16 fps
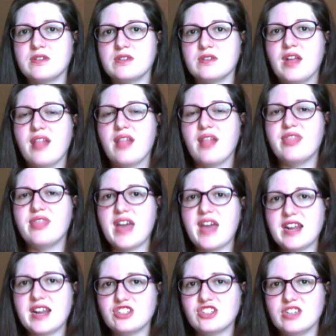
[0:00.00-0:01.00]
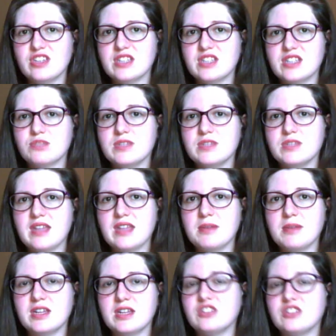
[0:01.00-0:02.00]
that actually gets relabeled
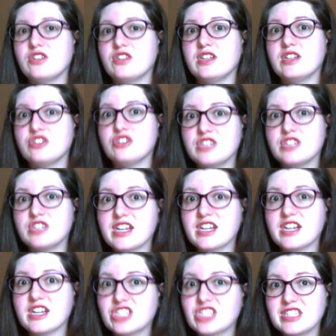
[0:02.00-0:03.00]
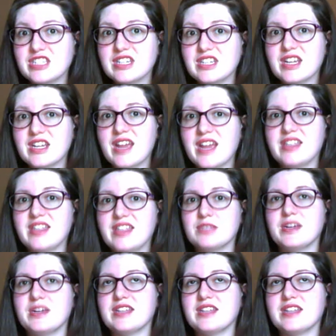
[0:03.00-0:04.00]
as your introduction, and that's what it
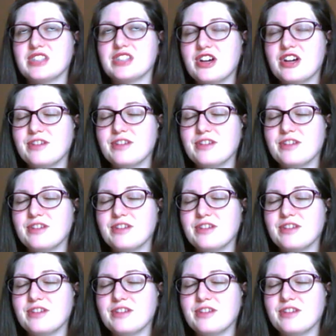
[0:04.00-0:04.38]
gets called.